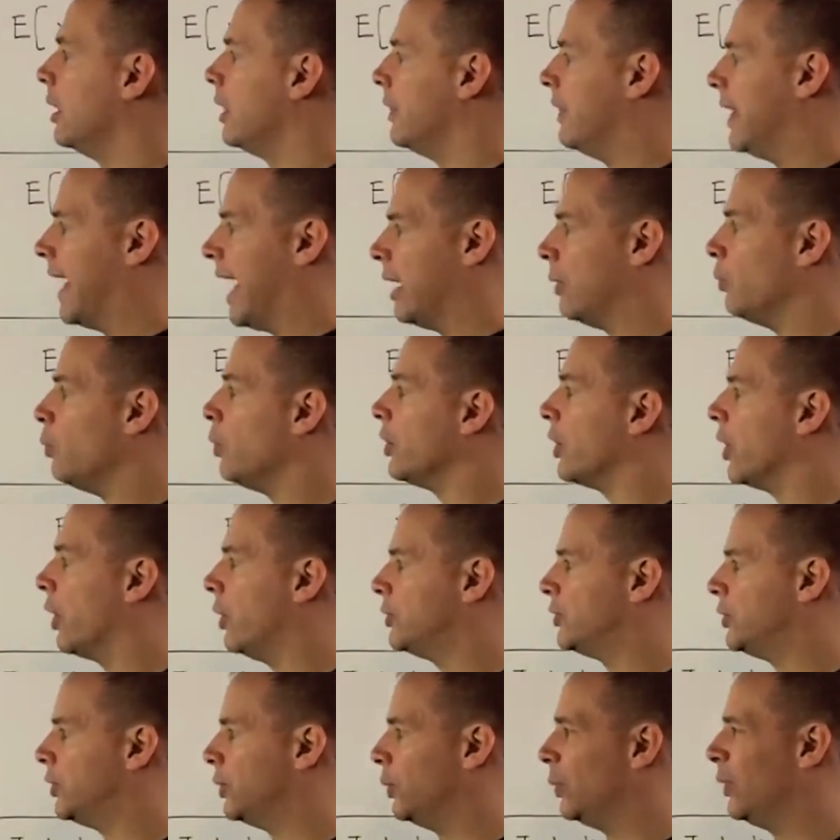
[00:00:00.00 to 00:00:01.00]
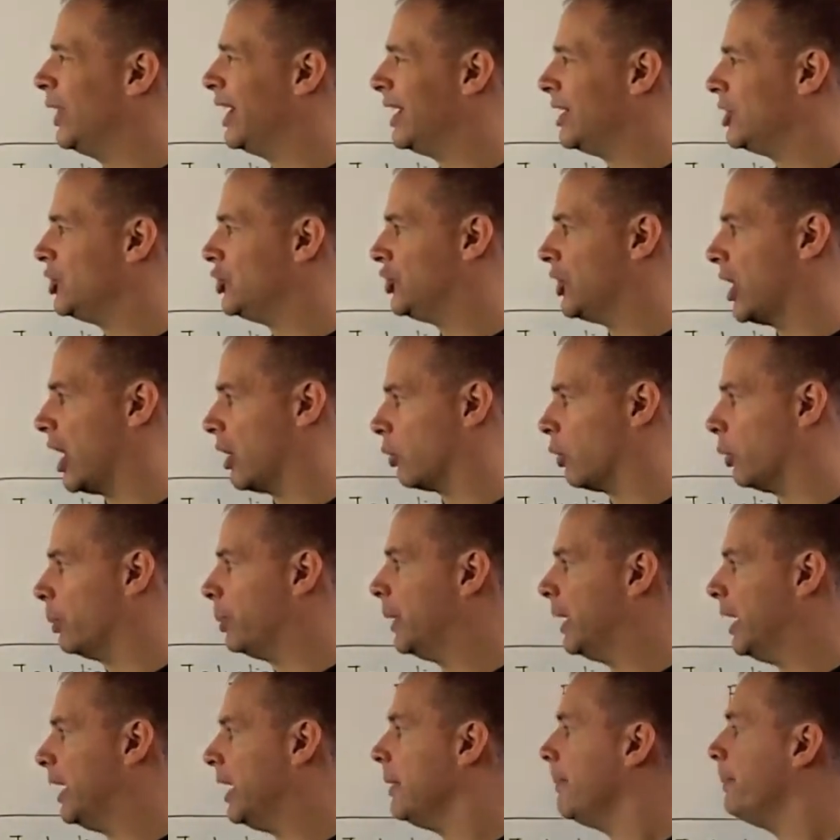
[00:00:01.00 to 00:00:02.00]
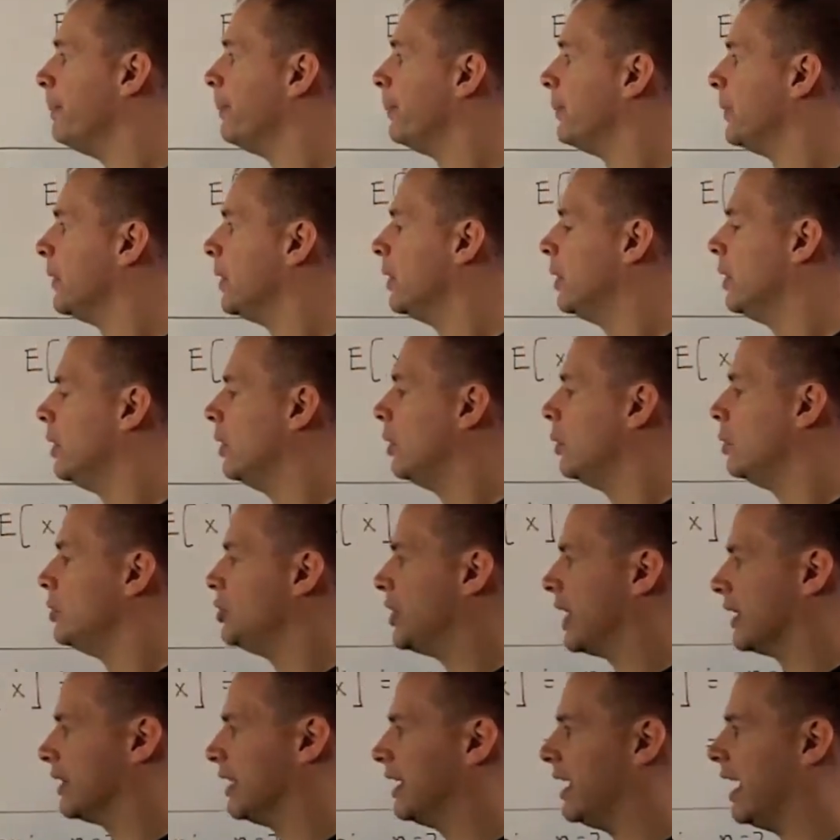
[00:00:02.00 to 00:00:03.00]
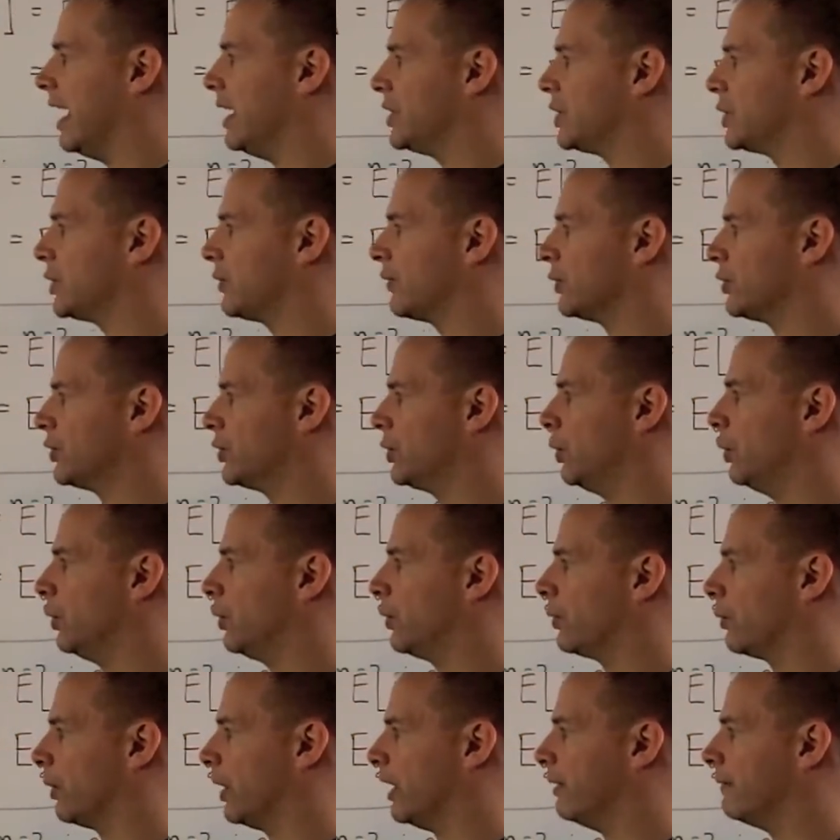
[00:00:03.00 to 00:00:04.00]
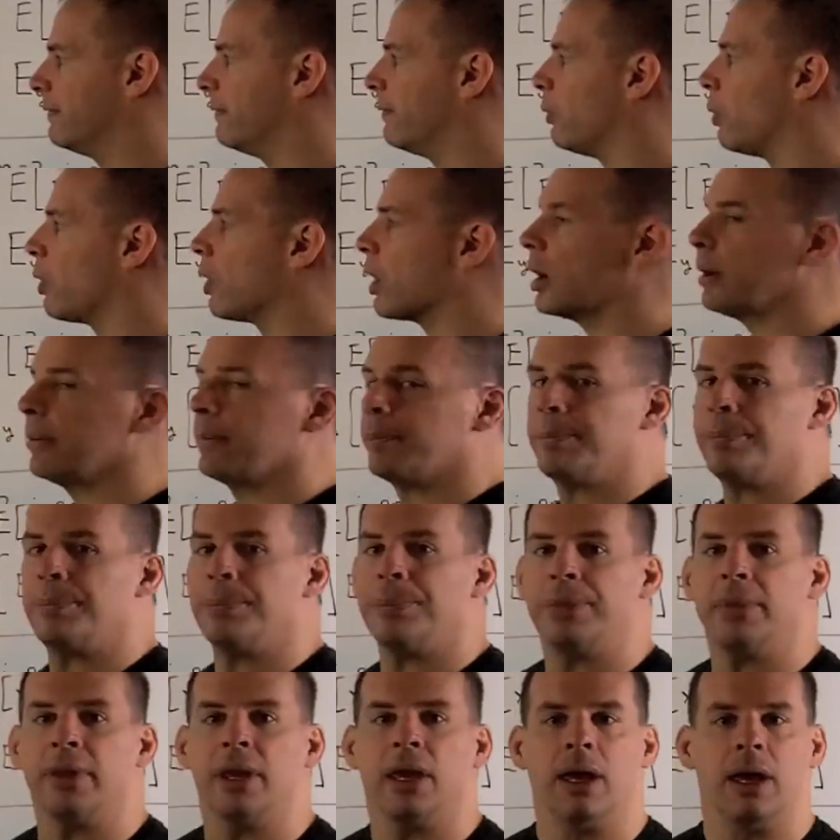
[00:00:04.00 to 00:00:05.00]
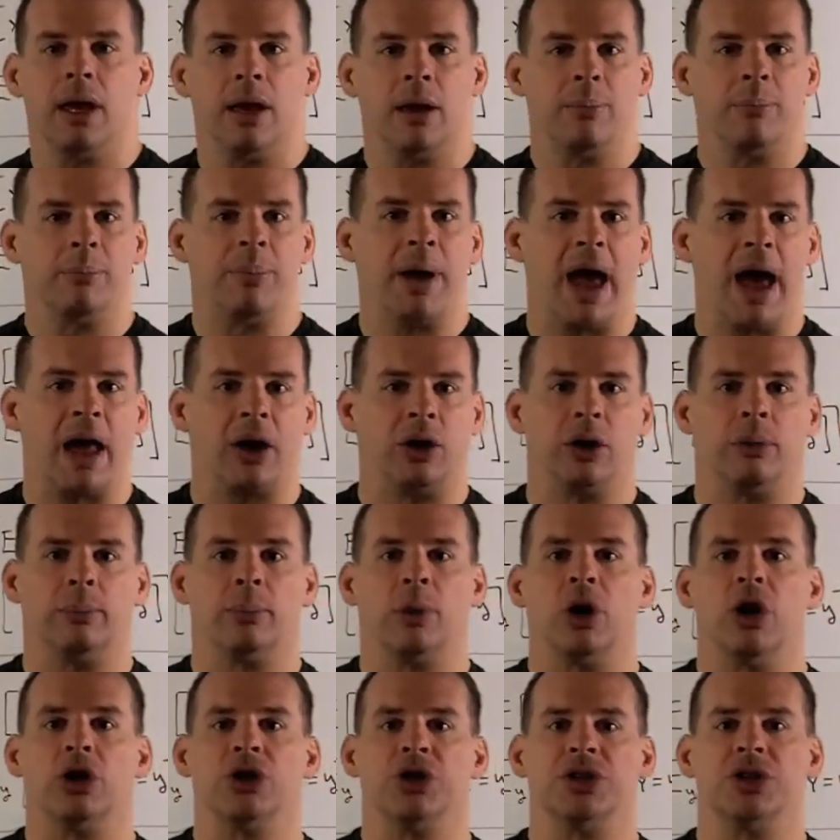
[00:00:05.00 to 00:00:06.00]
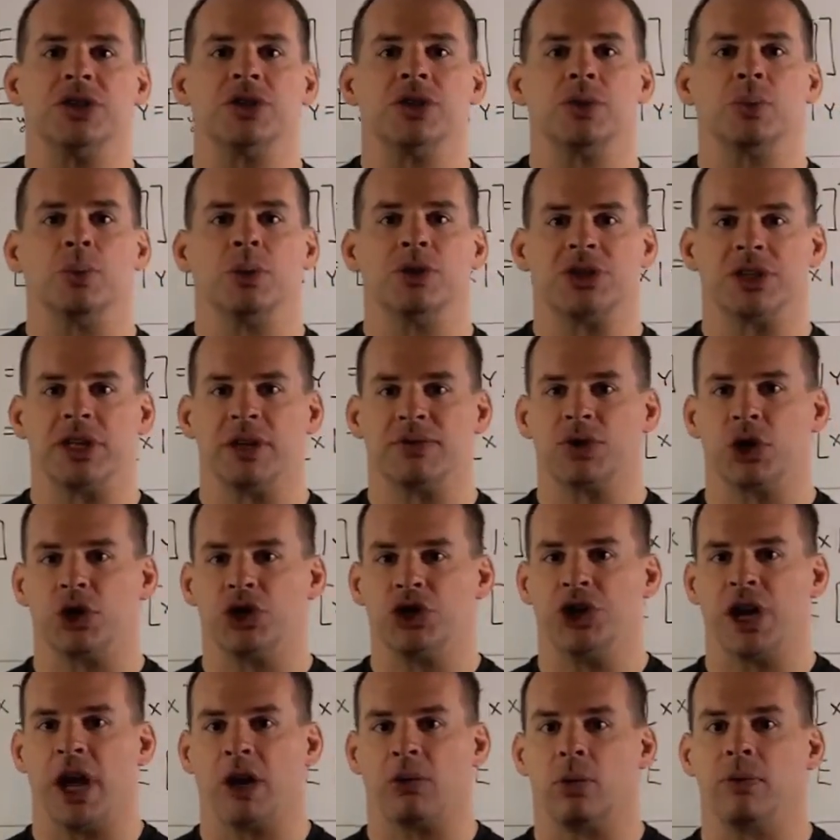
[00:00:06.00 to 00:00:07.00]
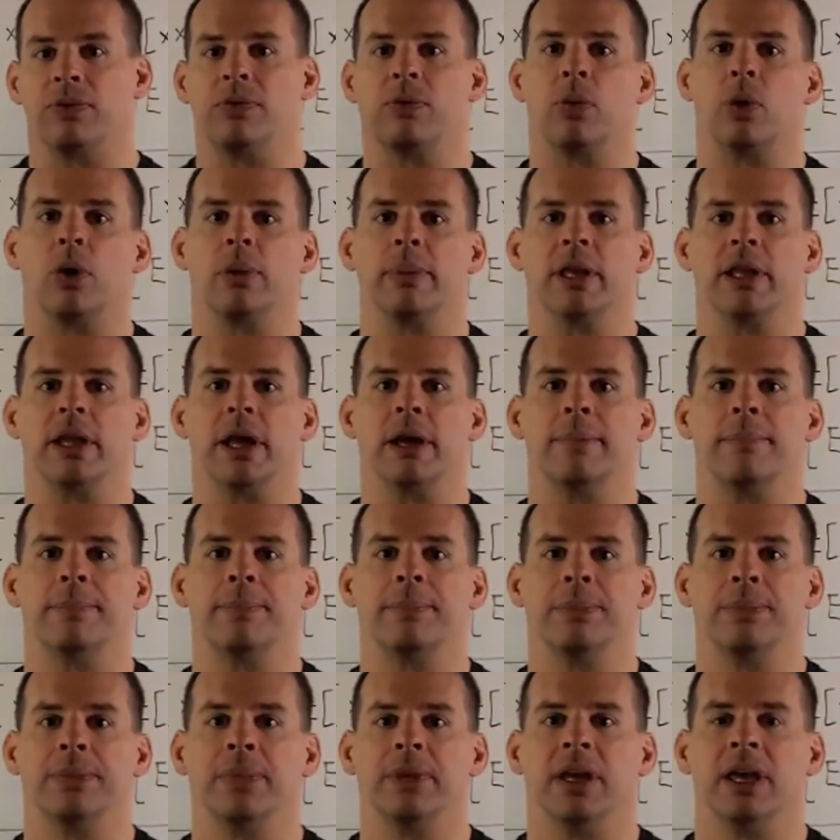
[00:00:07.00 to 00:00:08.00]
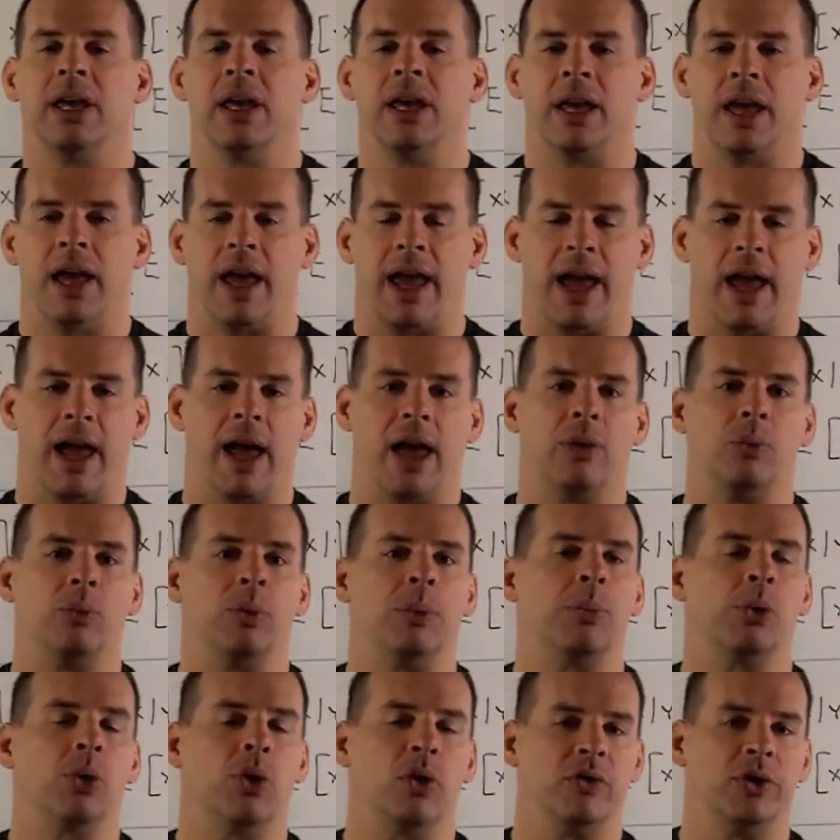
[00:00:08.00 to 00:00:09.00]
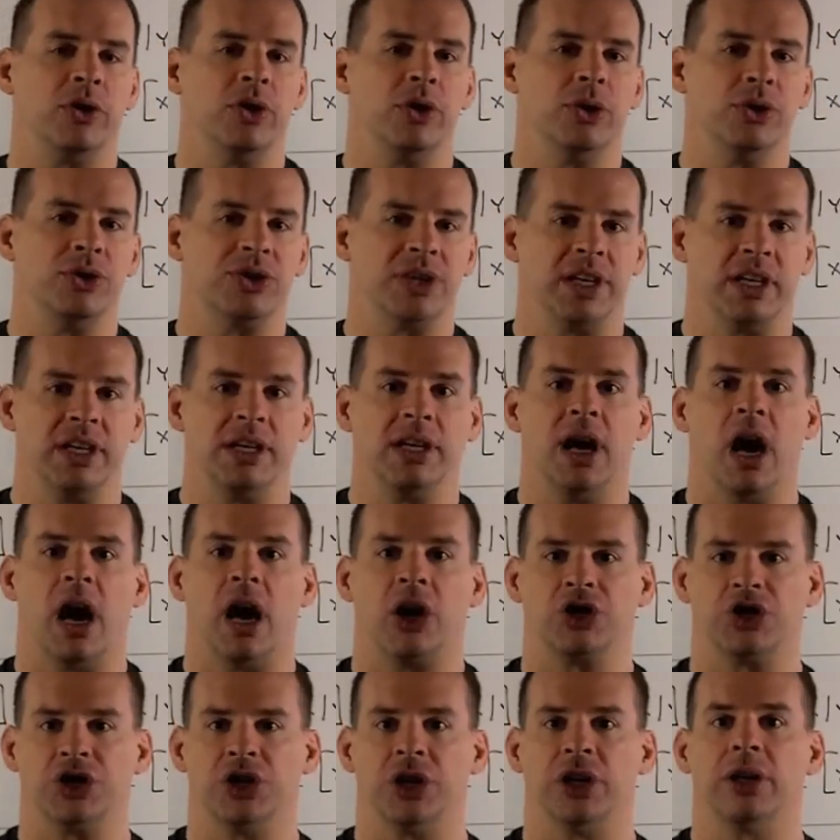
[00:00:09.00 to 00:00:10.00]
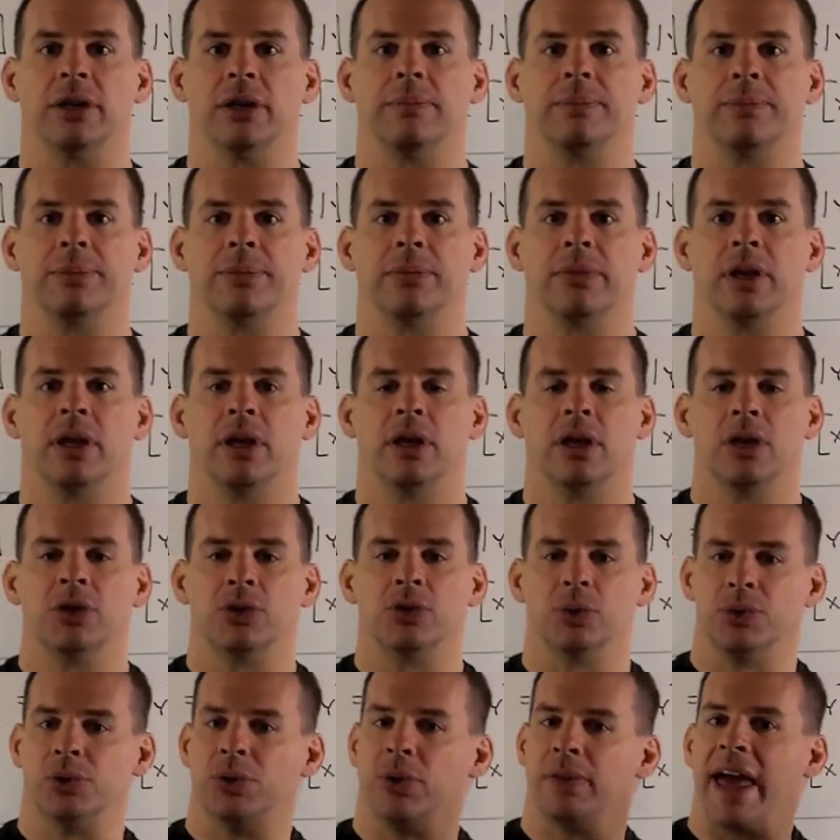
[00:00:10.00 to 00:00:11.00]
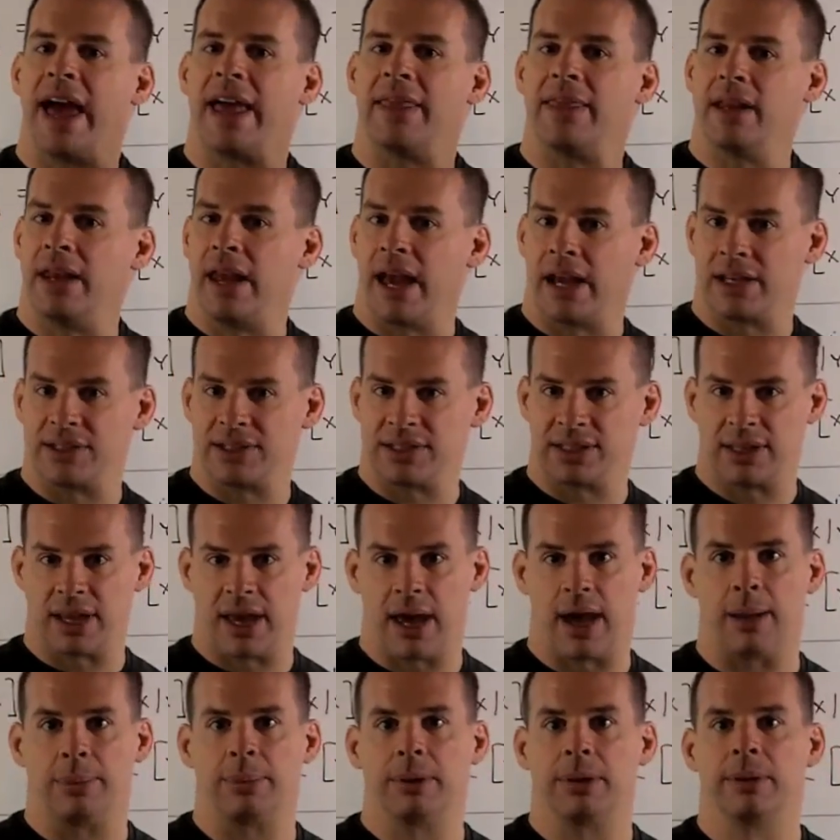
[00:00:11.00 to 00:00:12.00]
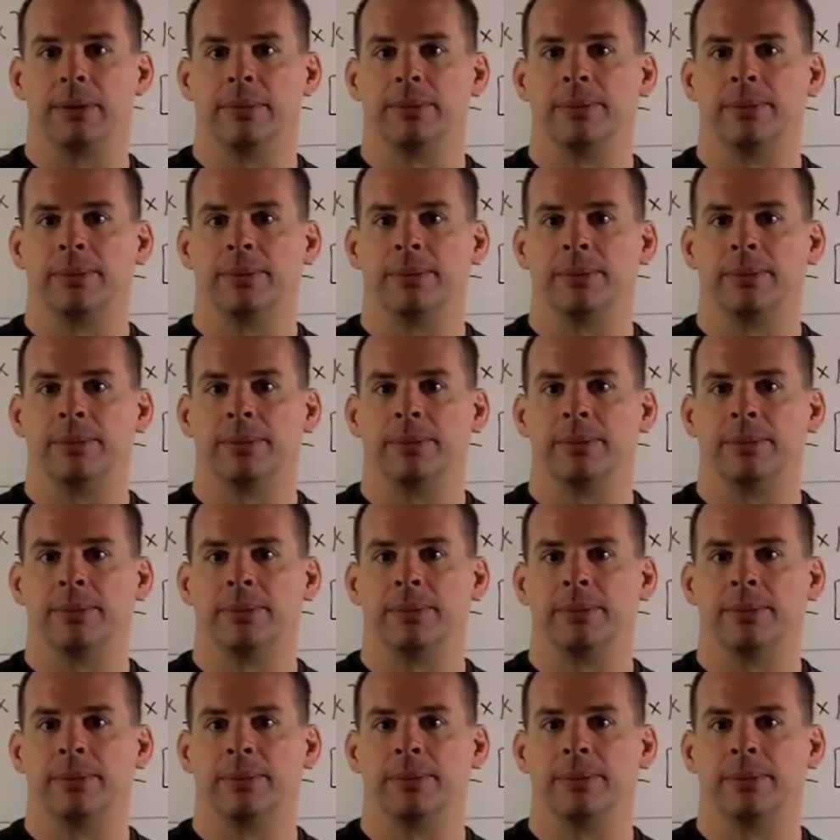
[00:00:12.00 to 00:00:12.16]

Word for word: Then we'll go to general P, check the cases for two, three, and four. Pattern emerges, which gives our general formula, and we prove it using induction. So we'll do that in the next step.